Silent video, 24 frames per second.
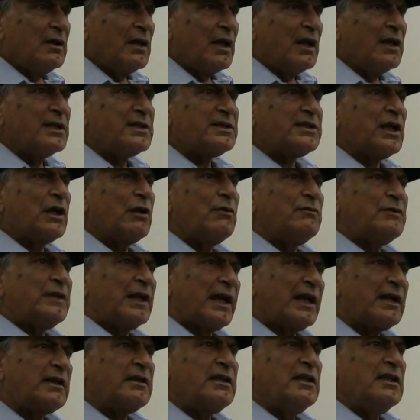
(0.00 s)
instead of
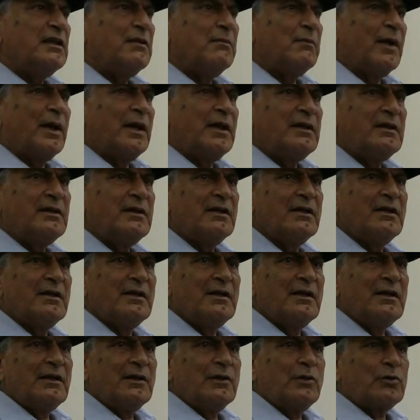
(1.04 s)
directing the mind
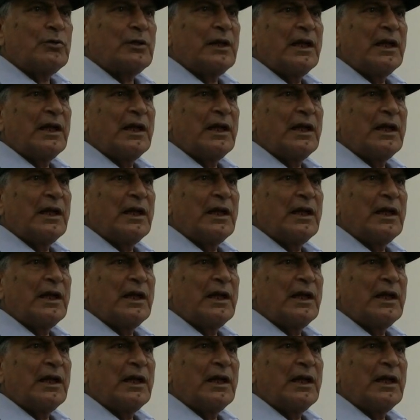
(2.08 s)
to